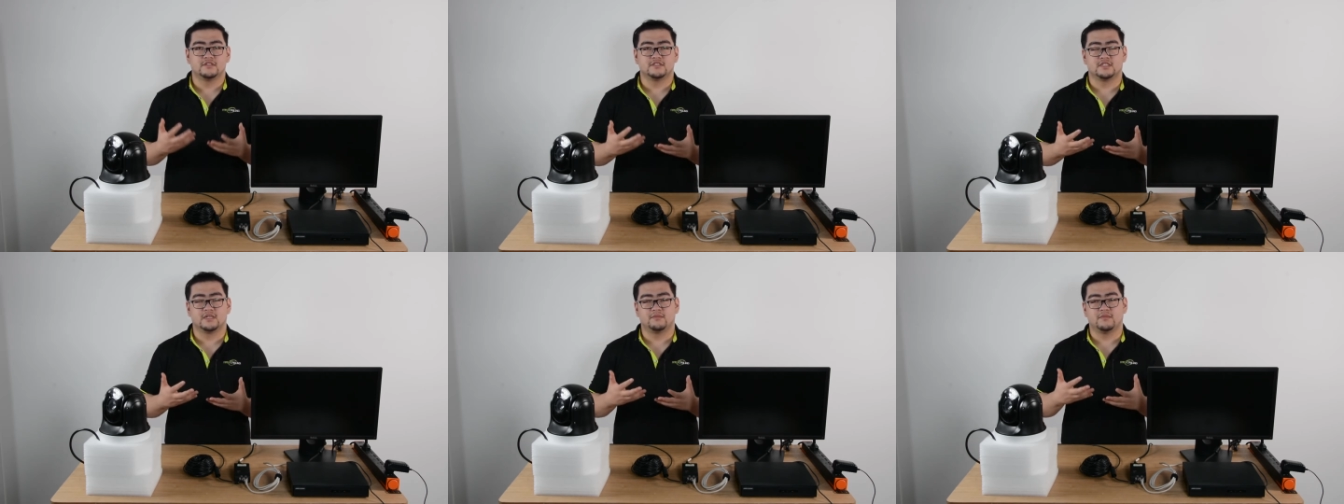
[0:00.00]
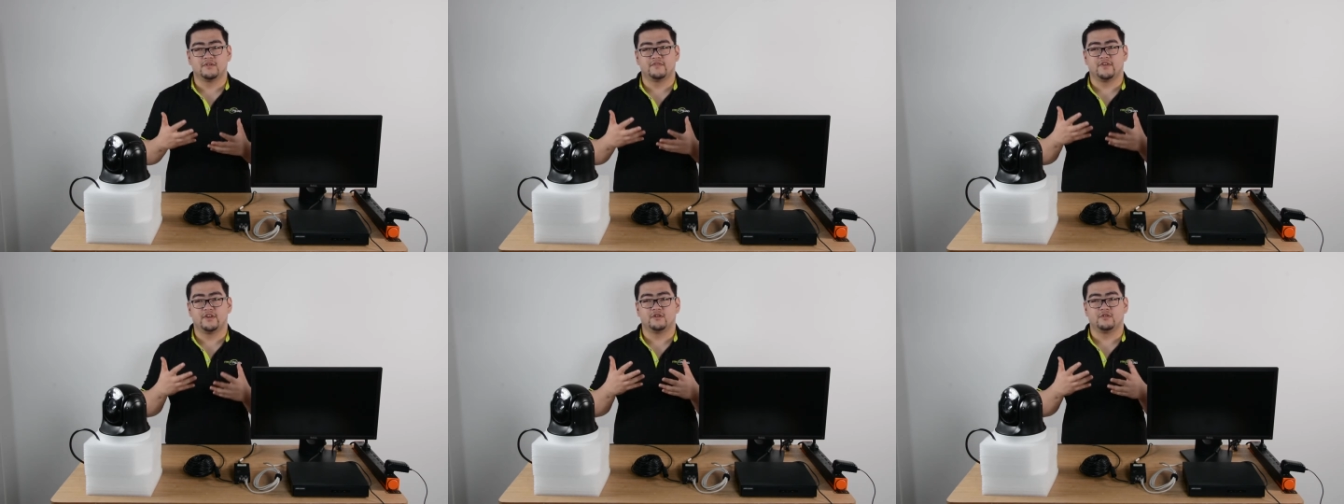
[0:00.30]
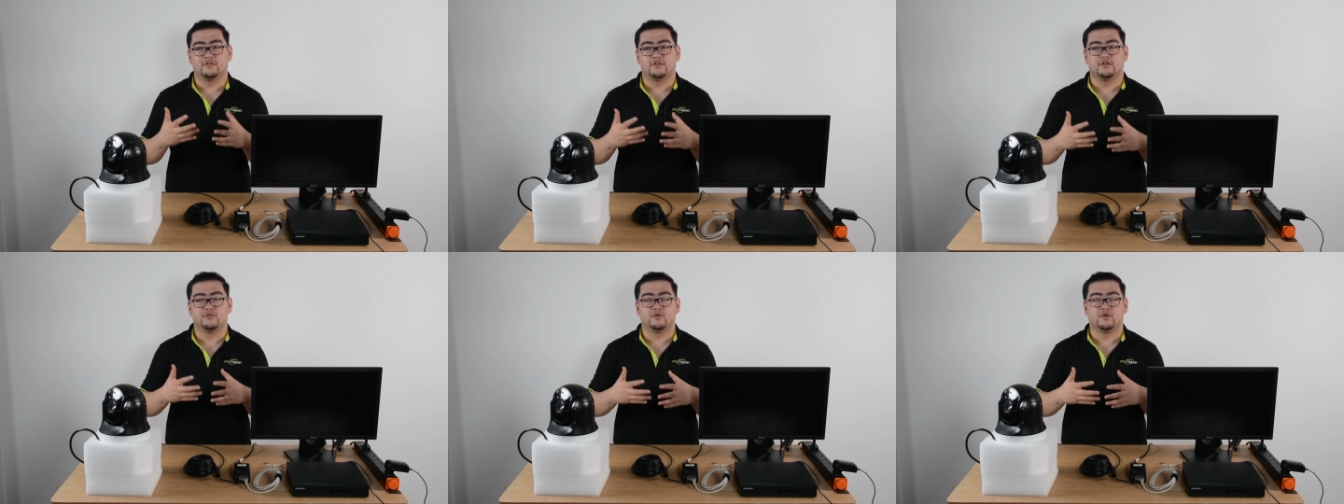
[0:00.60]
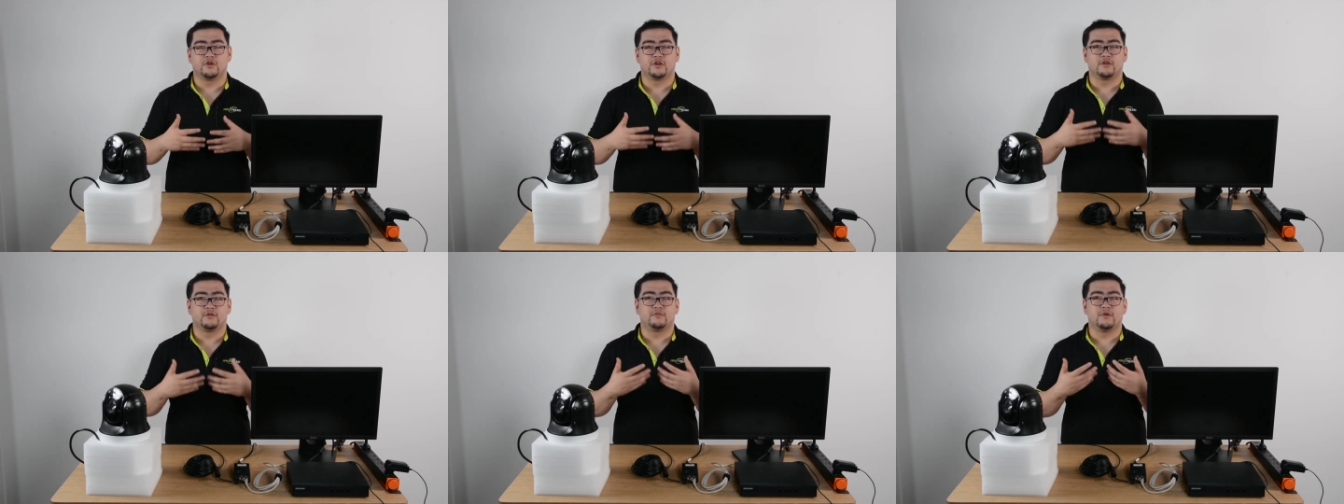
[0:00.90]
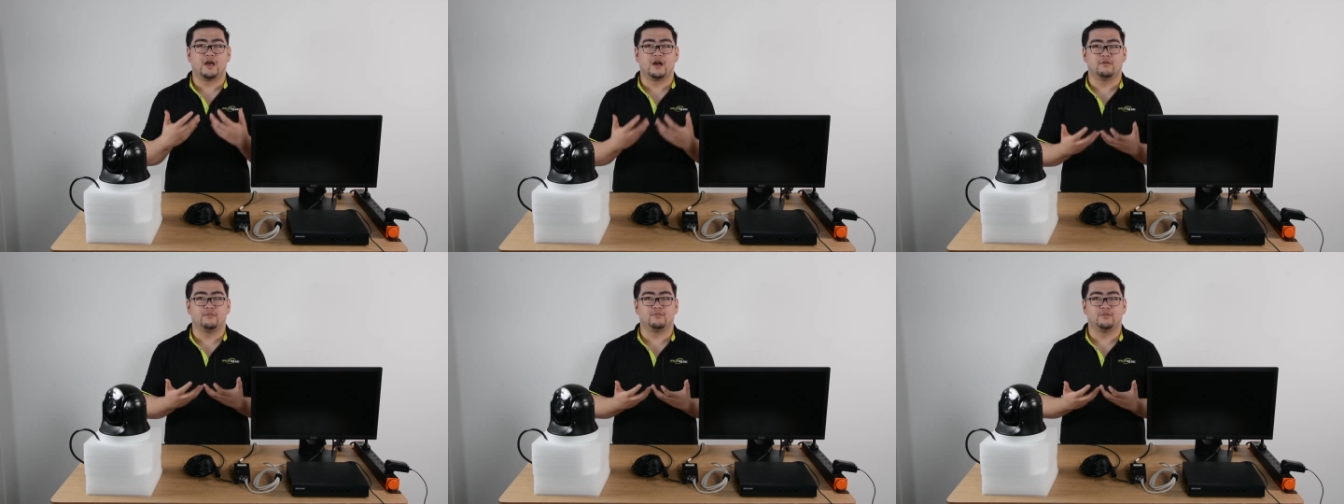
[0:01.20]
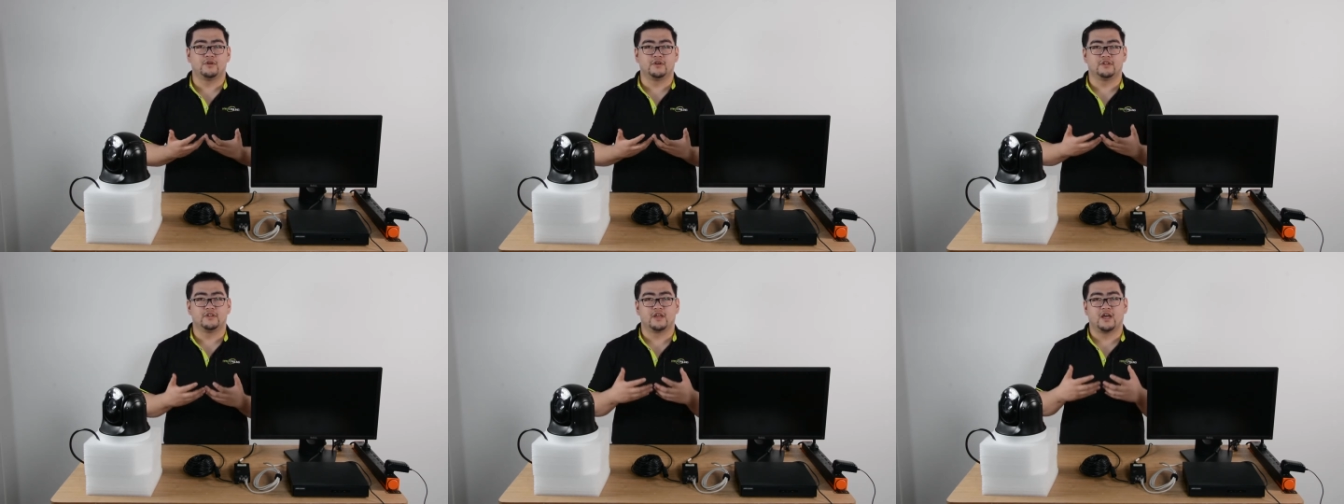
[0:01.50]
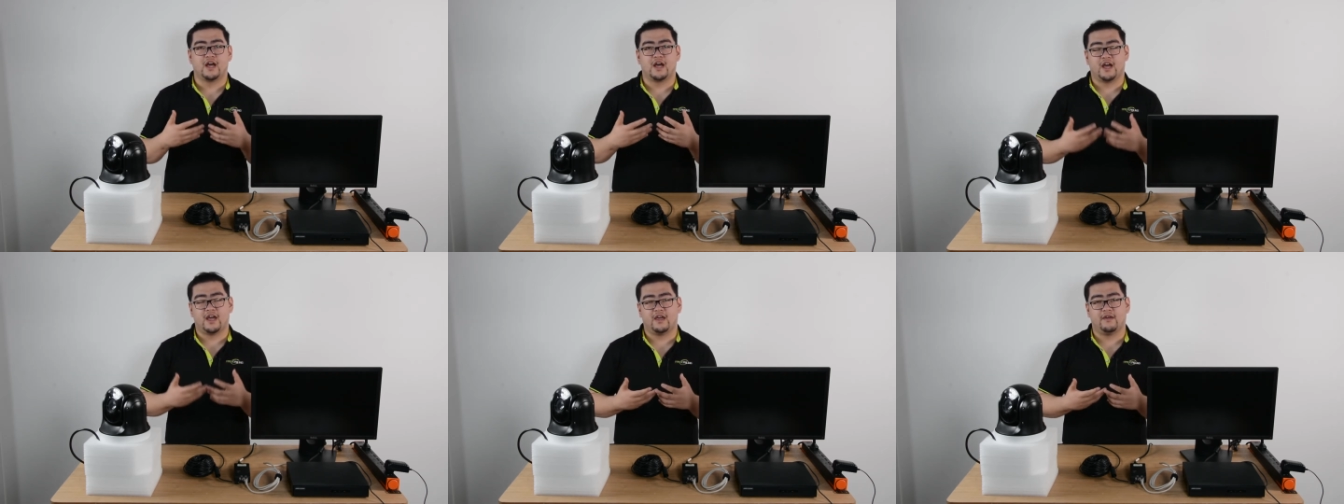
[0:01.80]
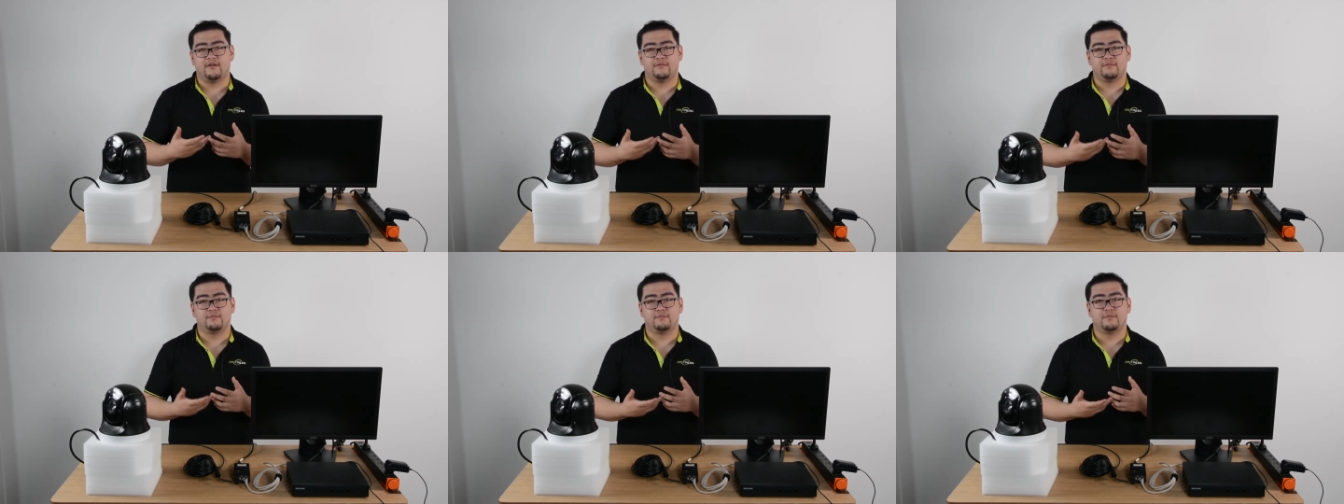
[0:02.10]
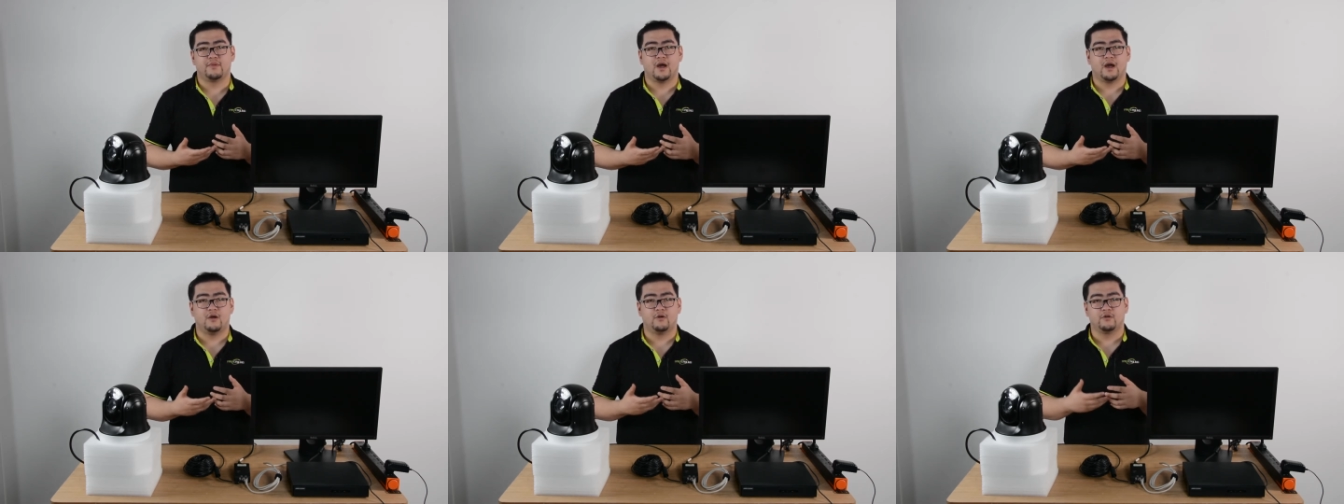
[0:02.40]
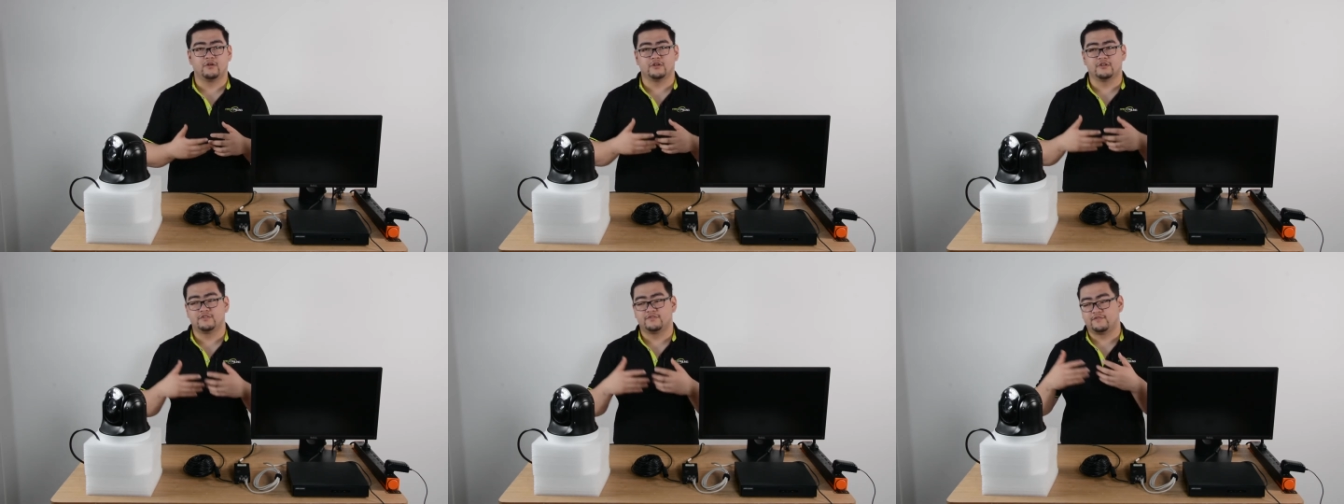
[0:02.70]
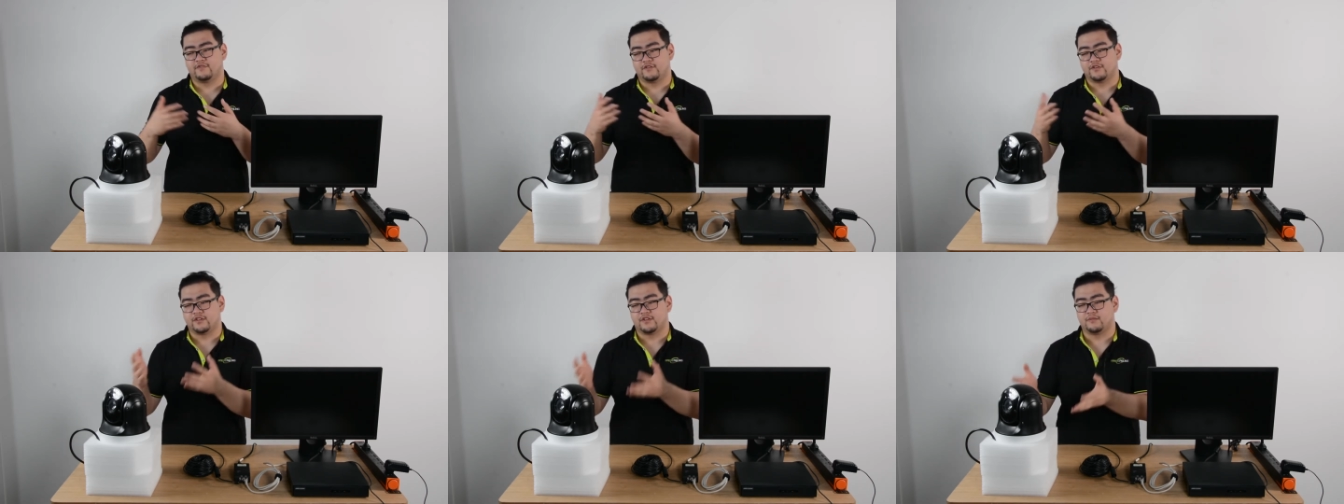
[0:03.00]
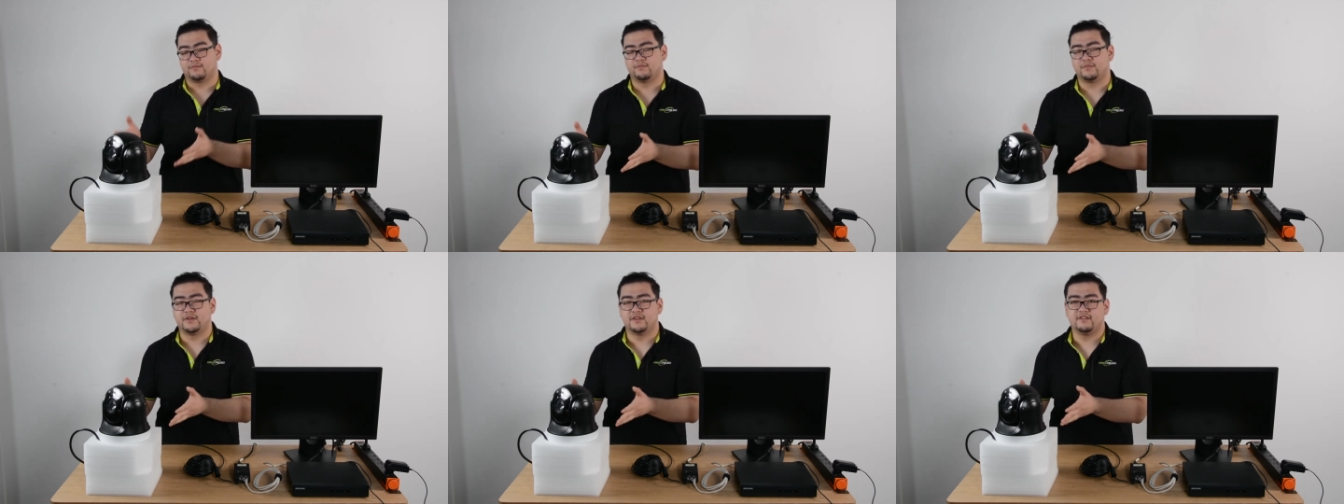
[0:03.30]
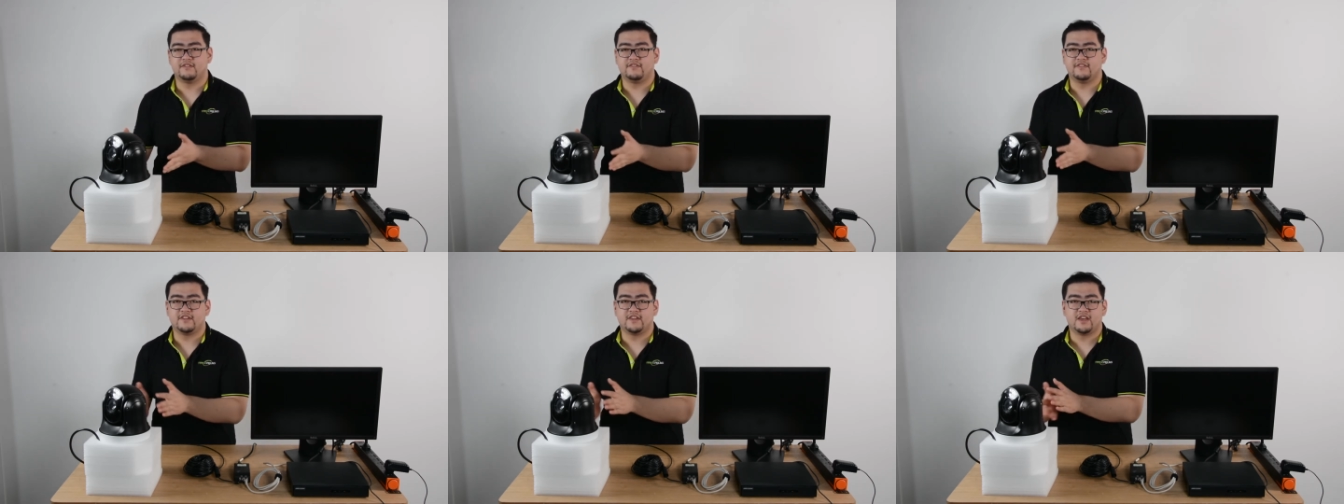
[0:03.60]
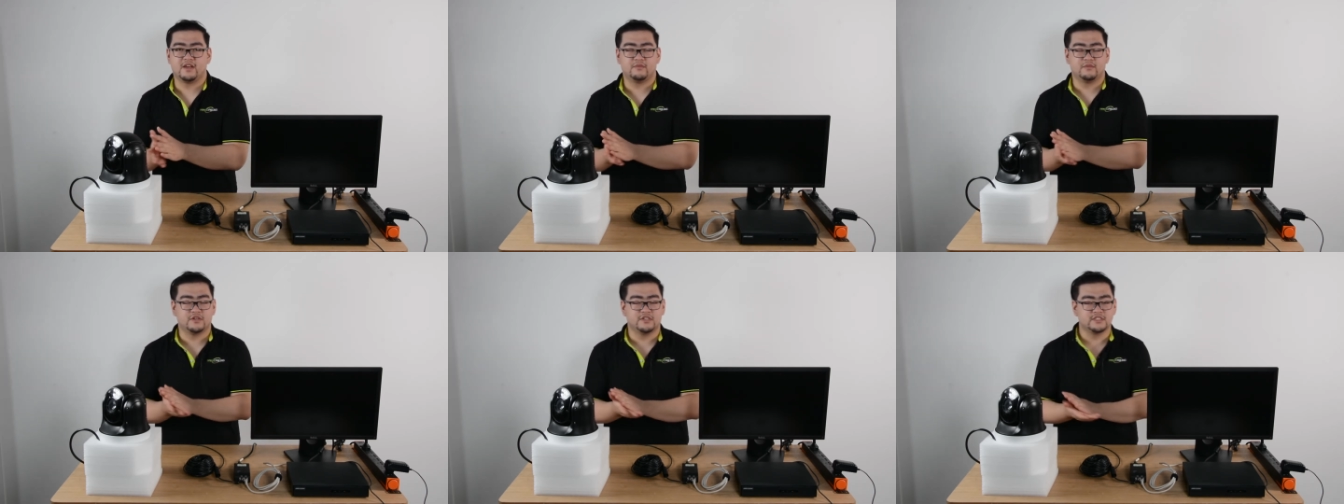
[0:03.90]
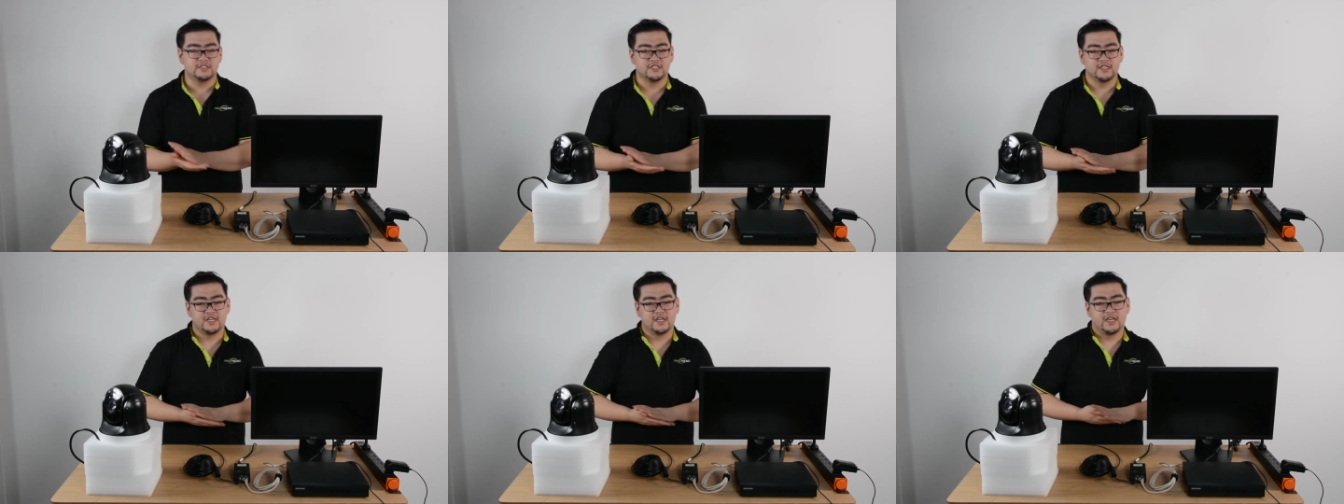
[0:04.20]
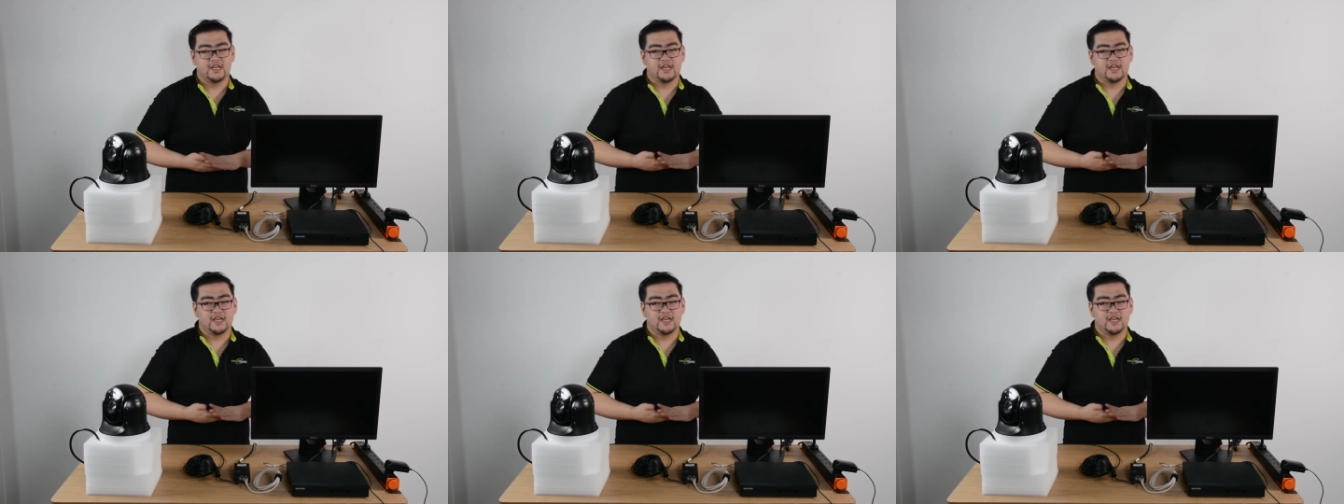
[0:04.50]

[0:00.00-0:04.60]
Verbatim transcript: Some of it, it will output high power for the PTZ cameras